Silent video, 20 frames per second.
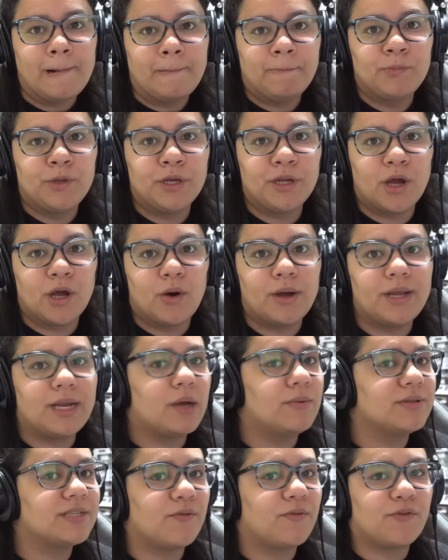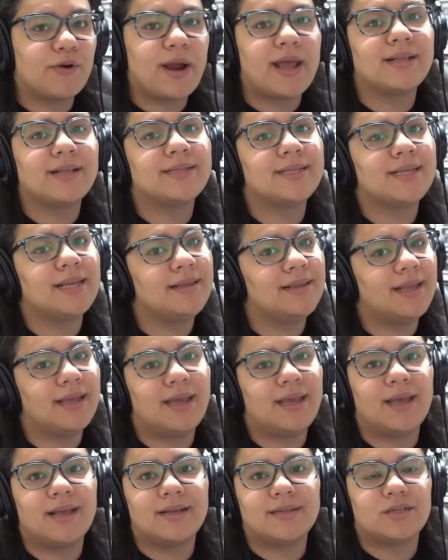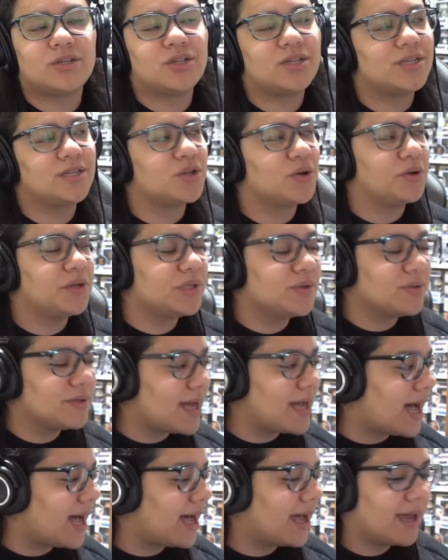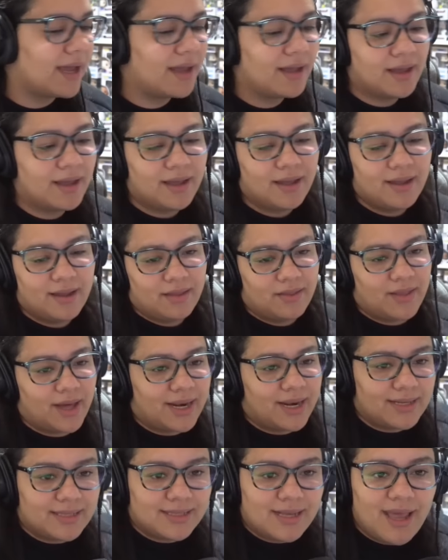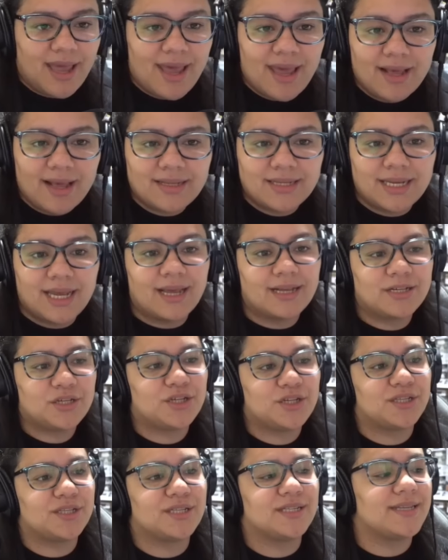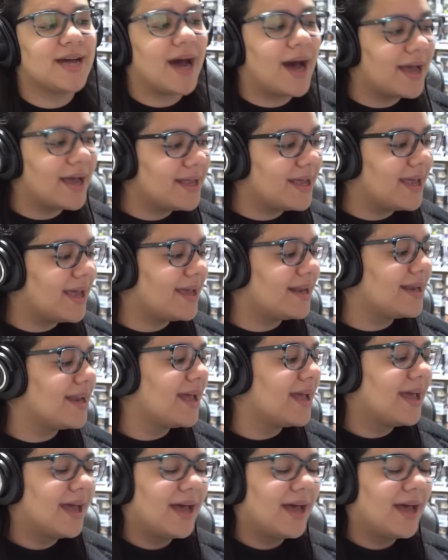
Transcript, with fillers: You know, and I was afraid Cindy is she's going to die that is it. She's dying.